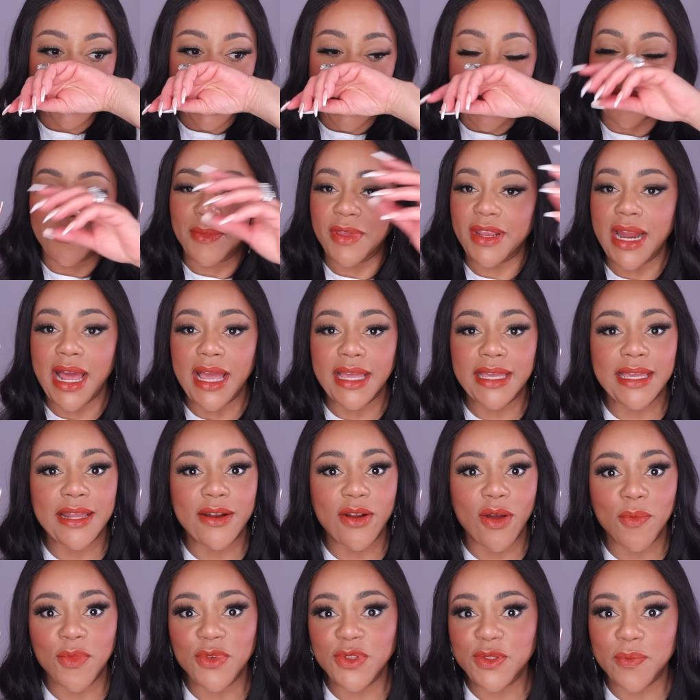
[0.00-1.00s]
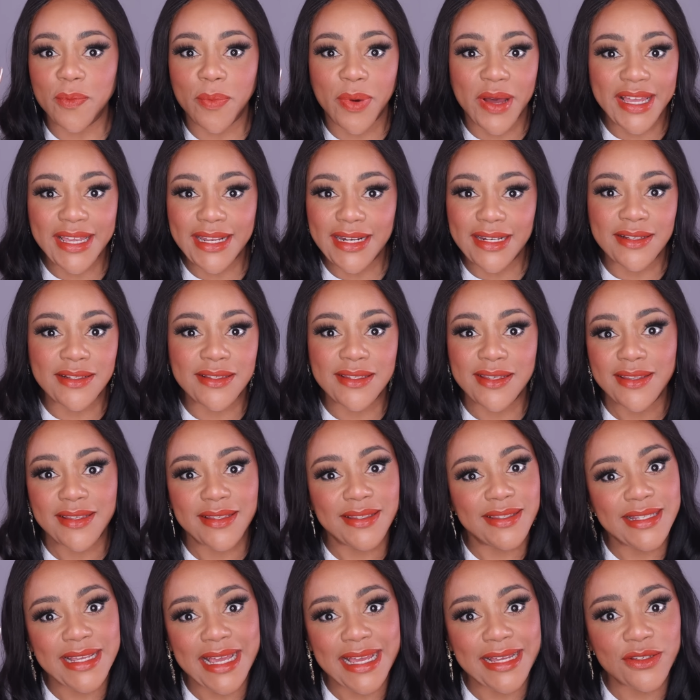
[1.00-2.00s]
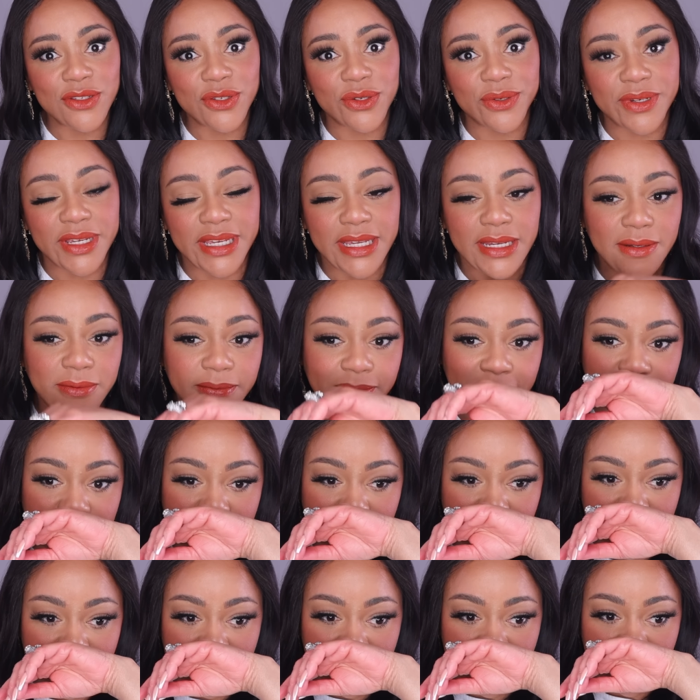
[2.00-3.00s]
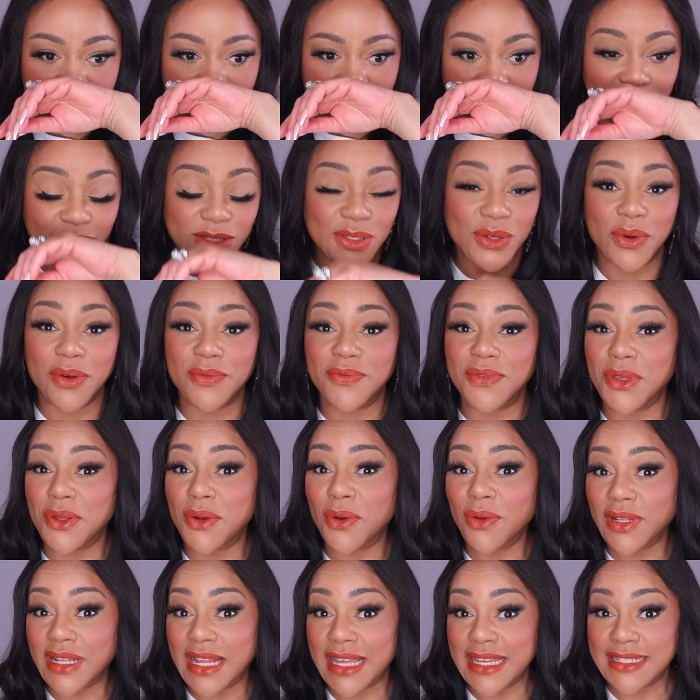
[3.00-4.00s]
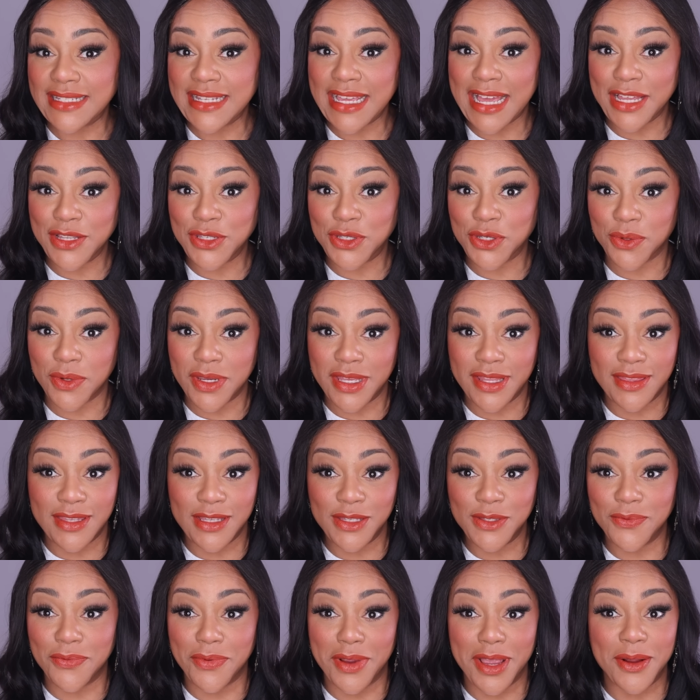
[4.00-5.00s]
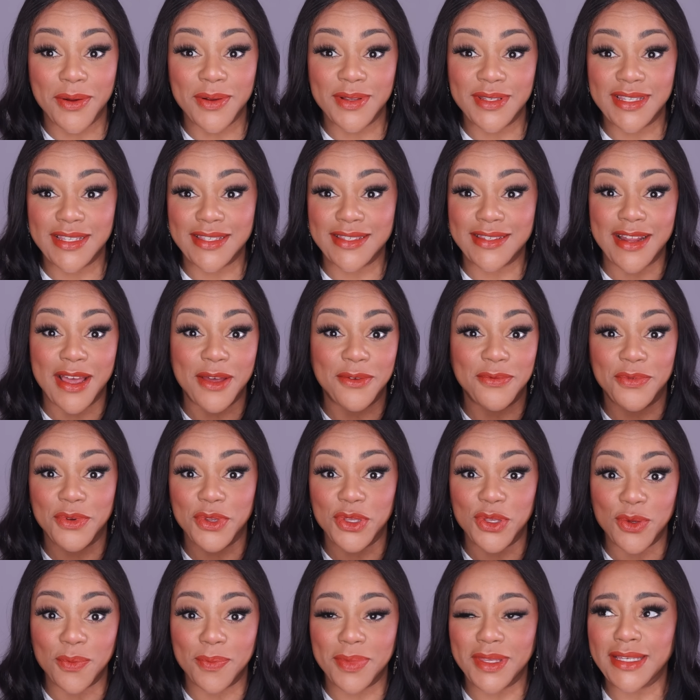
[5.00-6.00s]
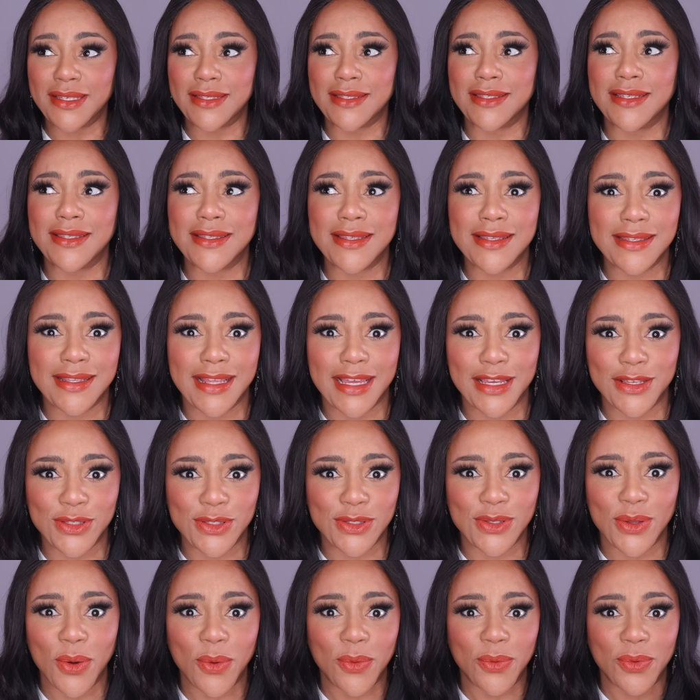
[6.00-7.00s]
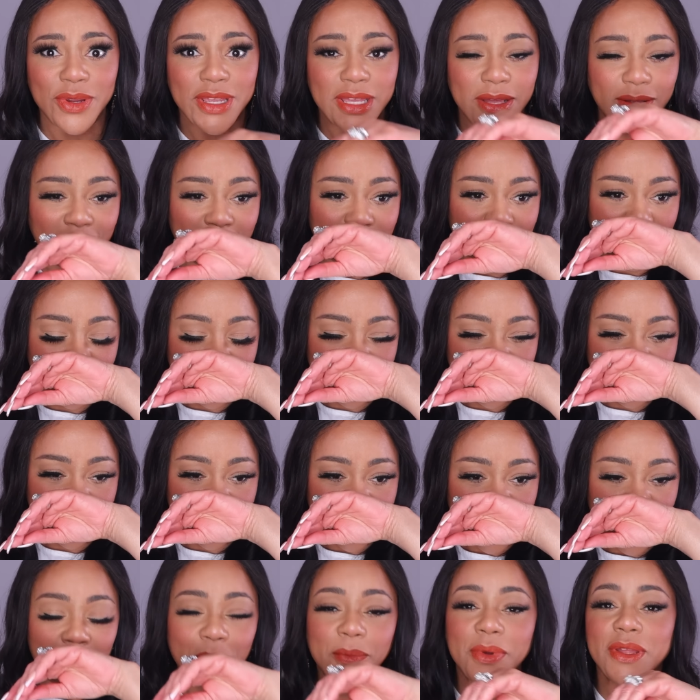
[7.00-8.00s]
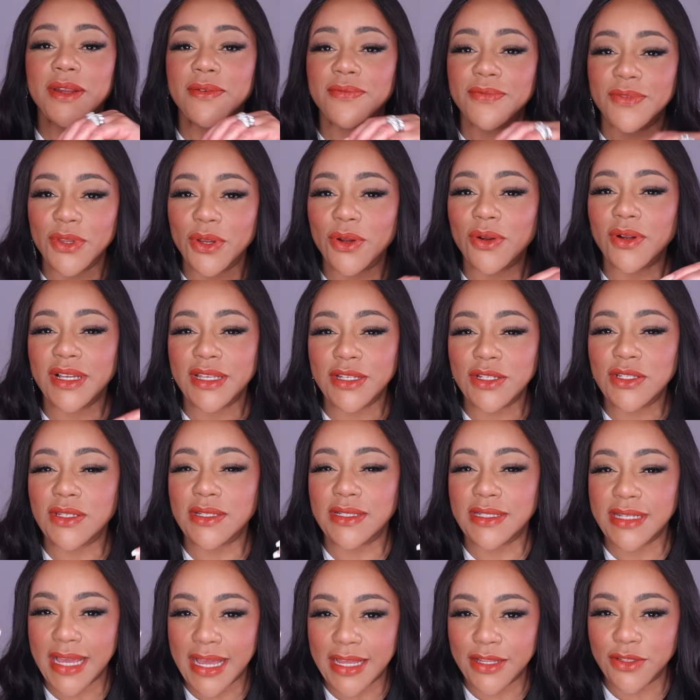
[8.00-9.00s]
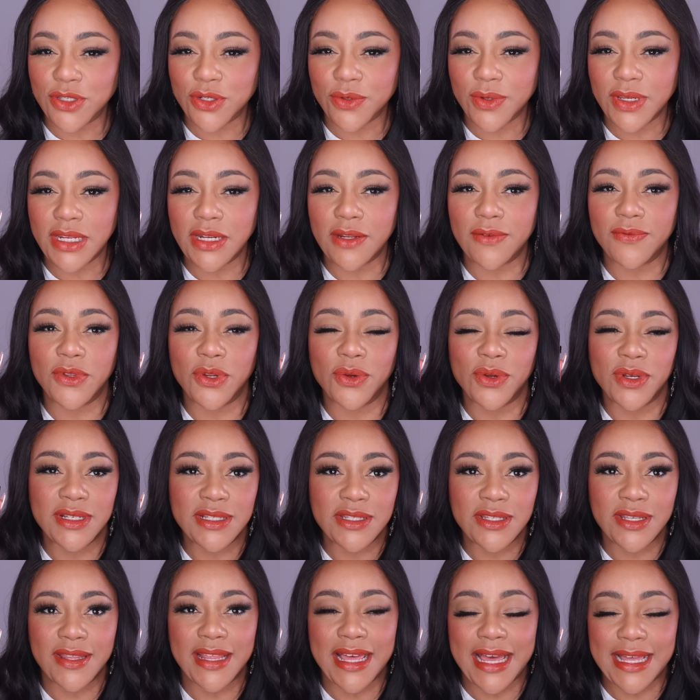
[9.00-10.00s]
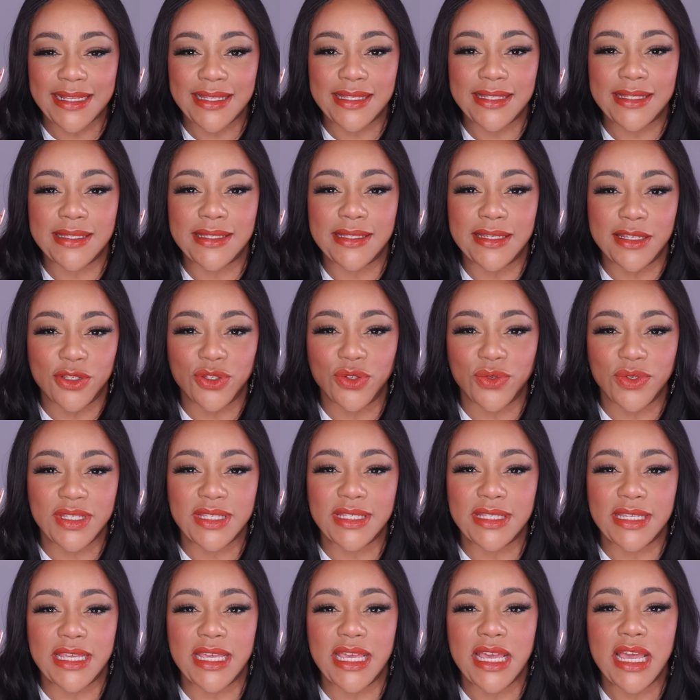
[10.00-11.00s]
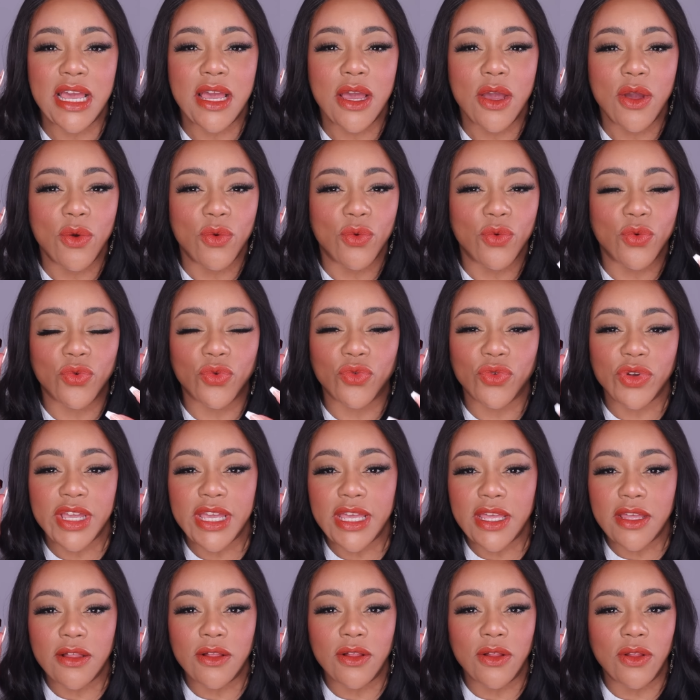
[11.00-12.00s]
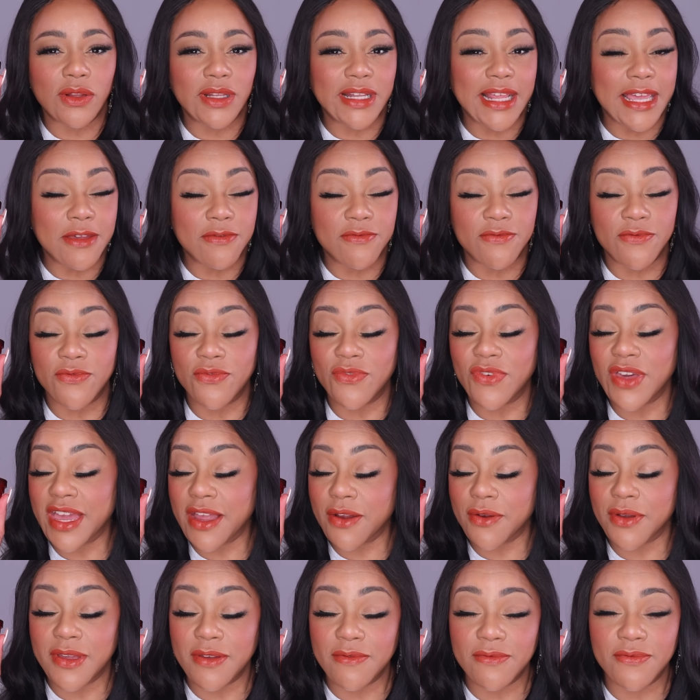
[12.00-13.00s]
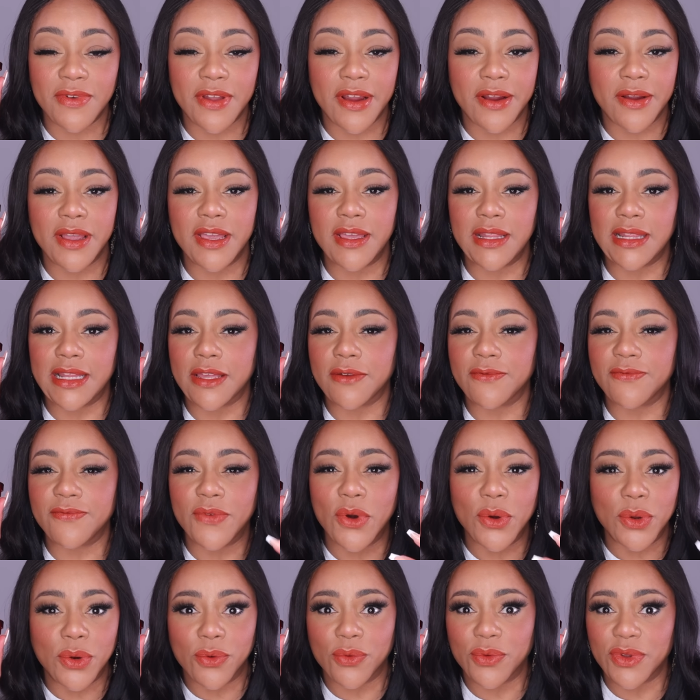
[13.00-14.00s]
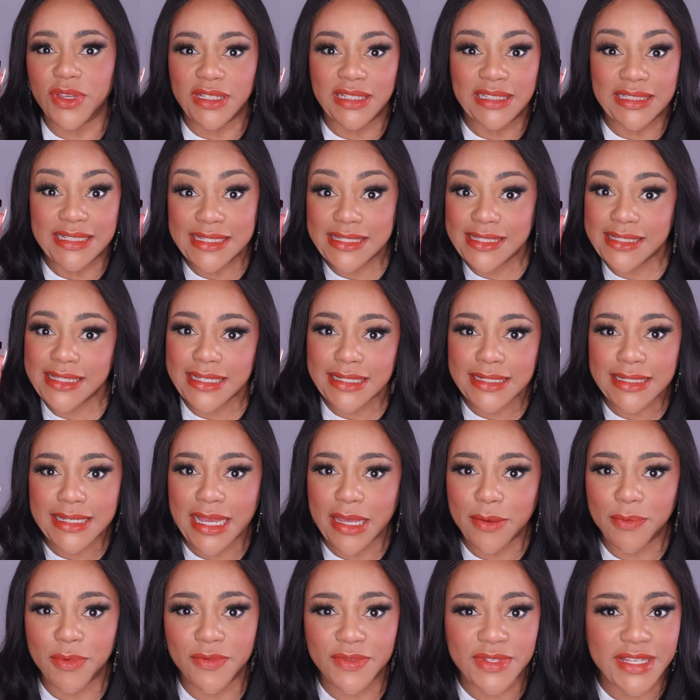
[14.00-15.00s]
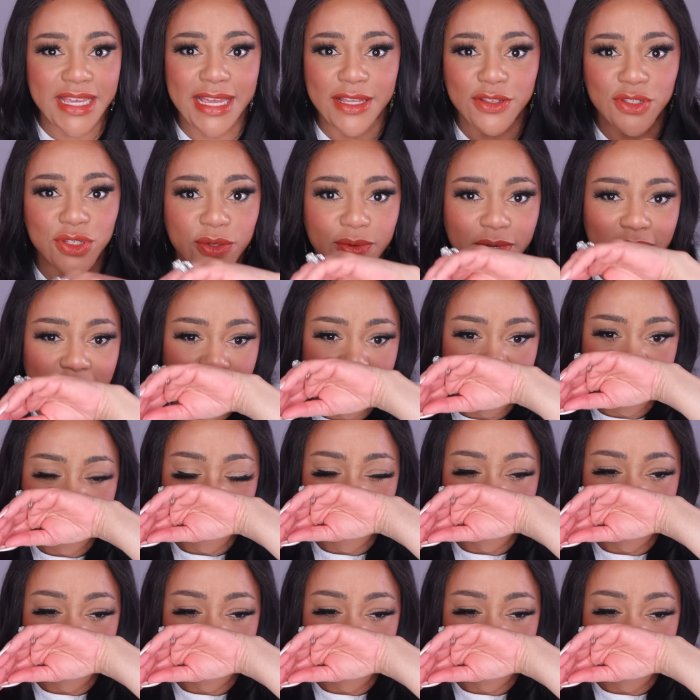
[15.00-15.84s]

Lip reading: I can almost bite into this tangerine. So if you don't like tangerine, this fragrance is not for you because this is like so real. But if you're into tangerine, if you're into that citrusy, real, like very, very like photorealistic type of tangerine,